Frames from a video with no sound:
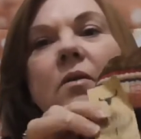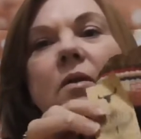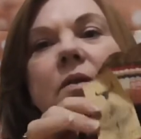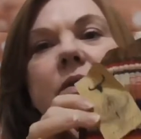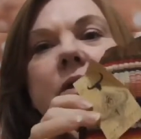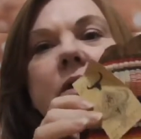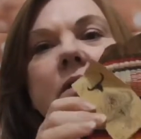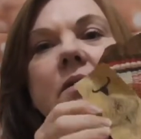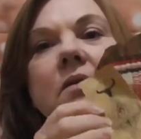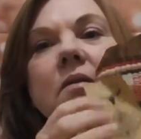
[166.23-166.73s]
I
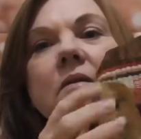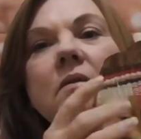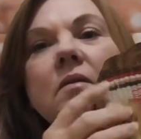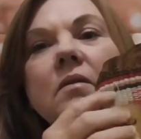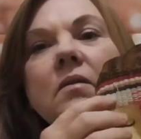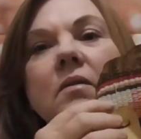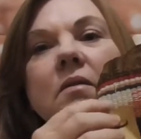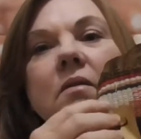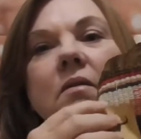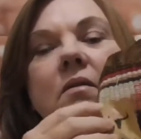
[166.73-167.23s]
think,
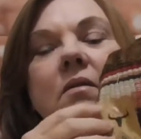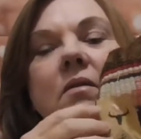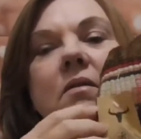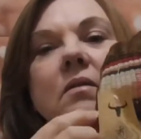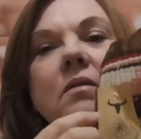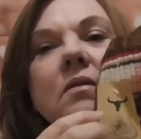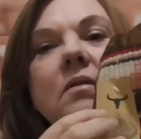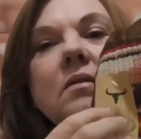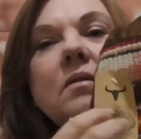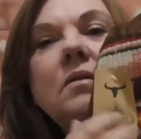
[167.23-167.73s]

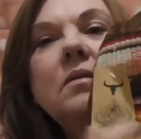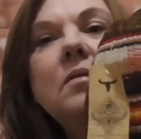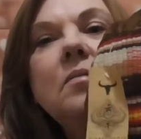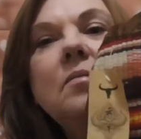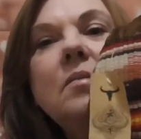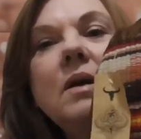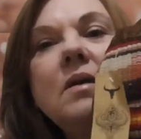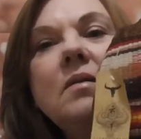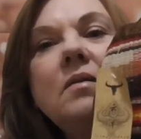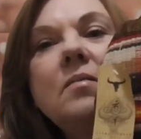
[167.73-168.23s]

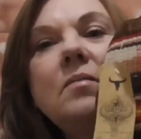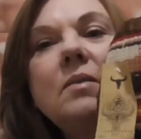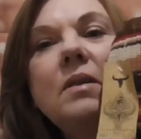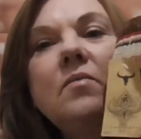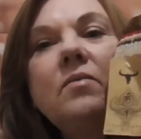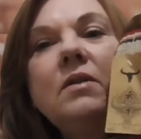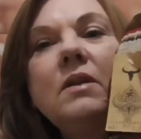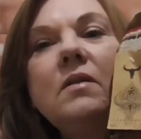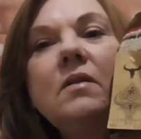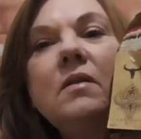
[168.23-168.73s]
to make some
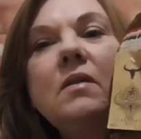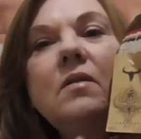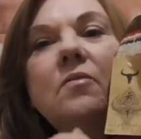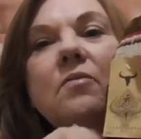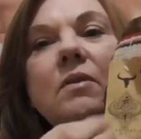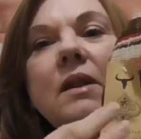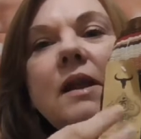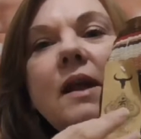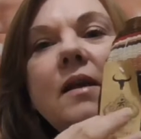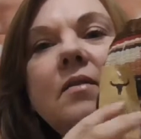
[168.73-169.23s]
lovely
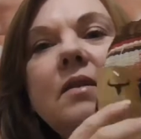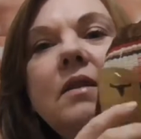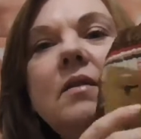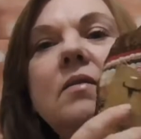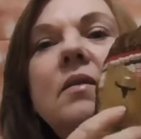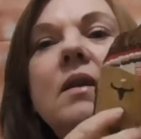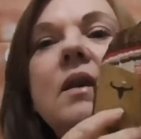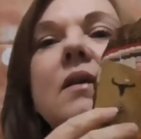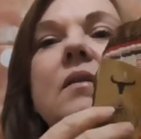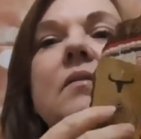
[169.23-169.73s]
relaxing
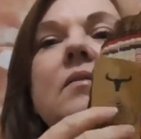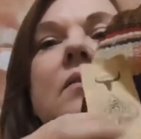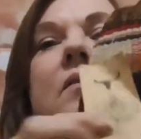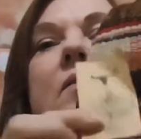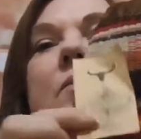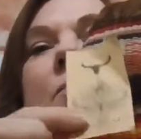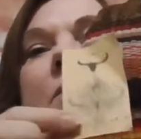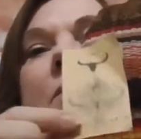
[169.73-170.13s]
sounds.